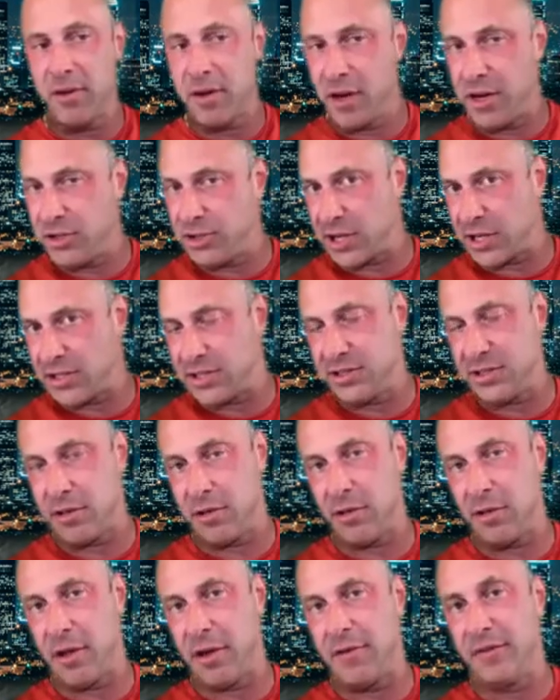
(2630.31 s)
done injections in
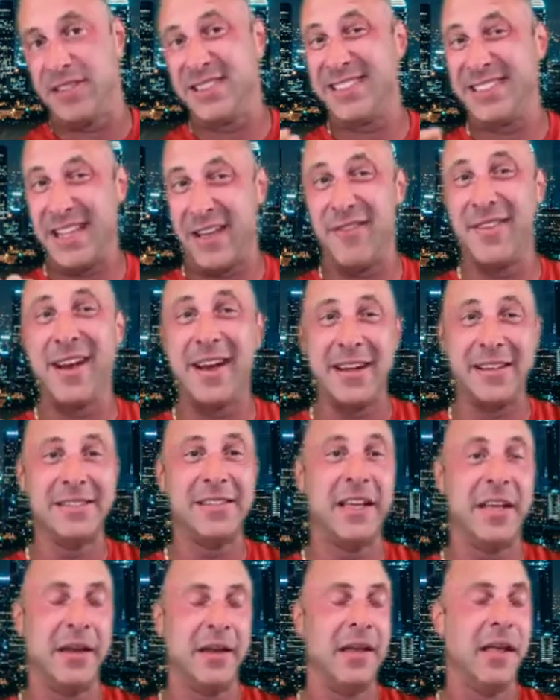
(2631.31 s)
their life. Seven out of
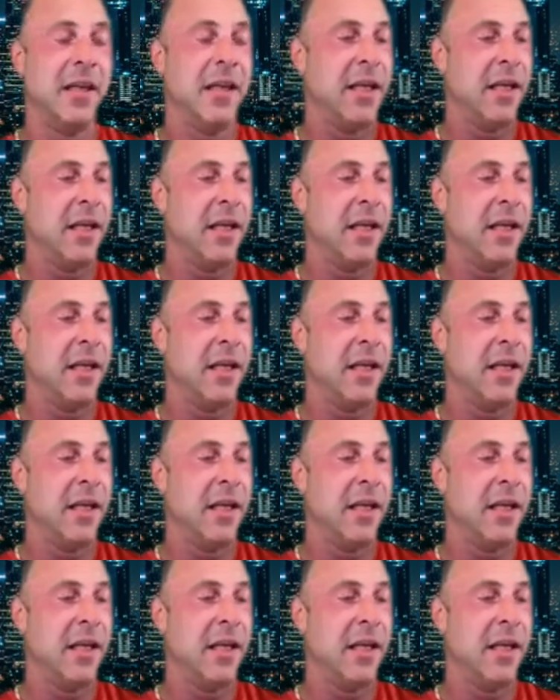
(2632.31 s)
ten,